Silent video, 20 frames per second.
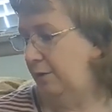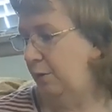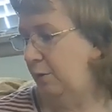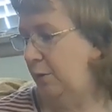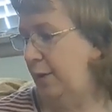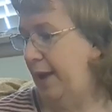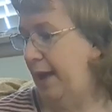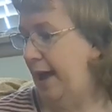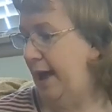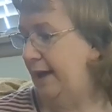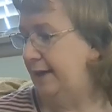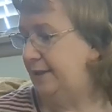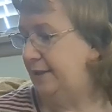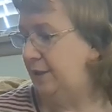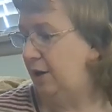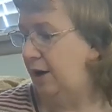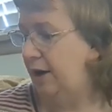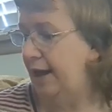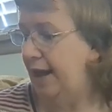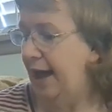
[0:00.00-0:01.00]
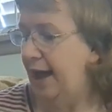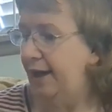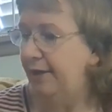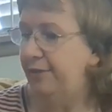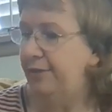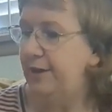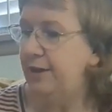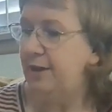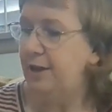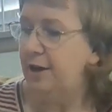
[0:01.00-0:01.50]
we had starting out
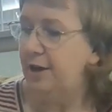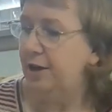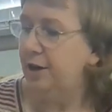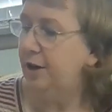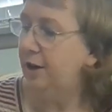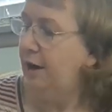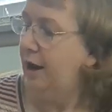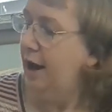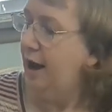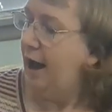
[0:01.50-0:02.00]
the year,